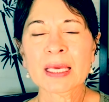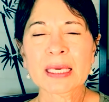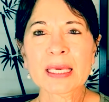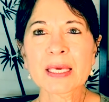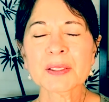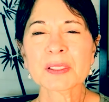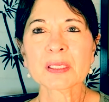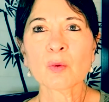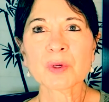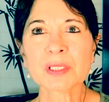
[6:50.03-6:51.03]
Is
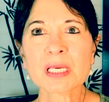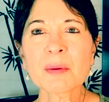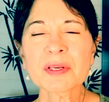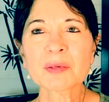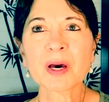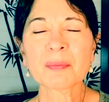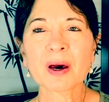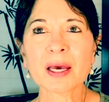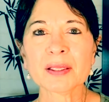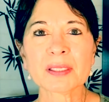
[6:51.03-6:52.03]
what's coming to my
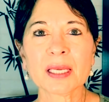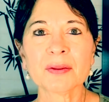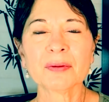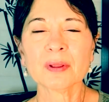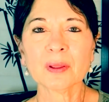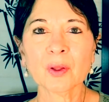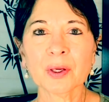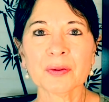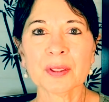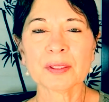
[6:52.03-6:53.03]
mind as I look
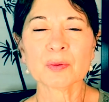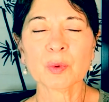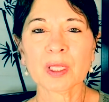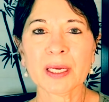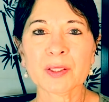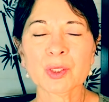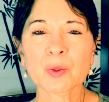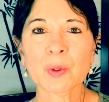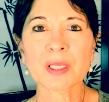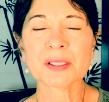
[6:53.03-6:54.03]
at this, what I
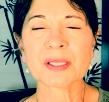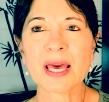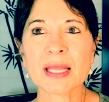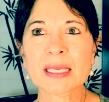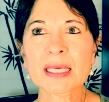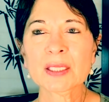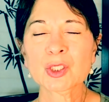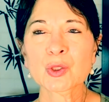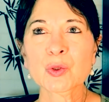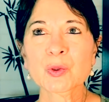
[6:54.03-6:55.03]
intuit is that in,
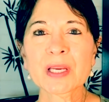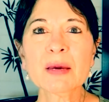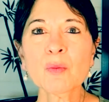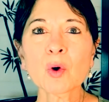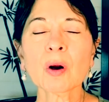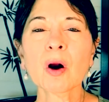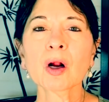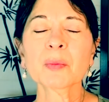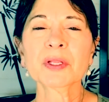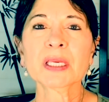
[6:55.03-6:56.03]
to create more
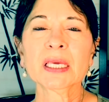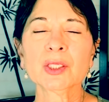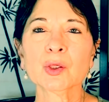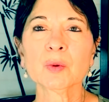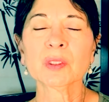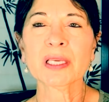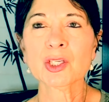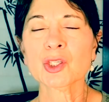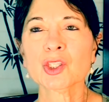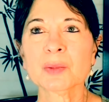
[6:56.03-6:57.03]
harmony in your
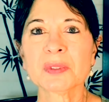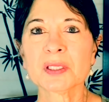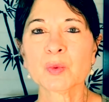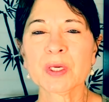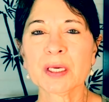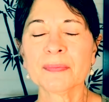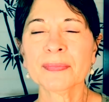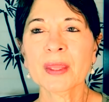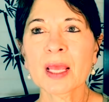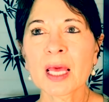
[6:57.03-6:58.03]
relationships this week,
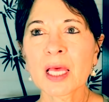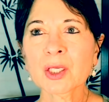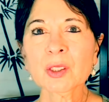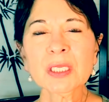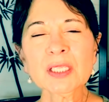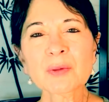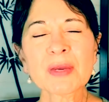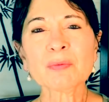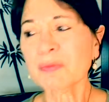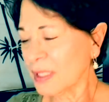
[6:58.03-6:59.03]
you'll need
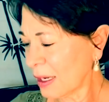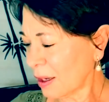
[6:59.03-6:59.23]
to,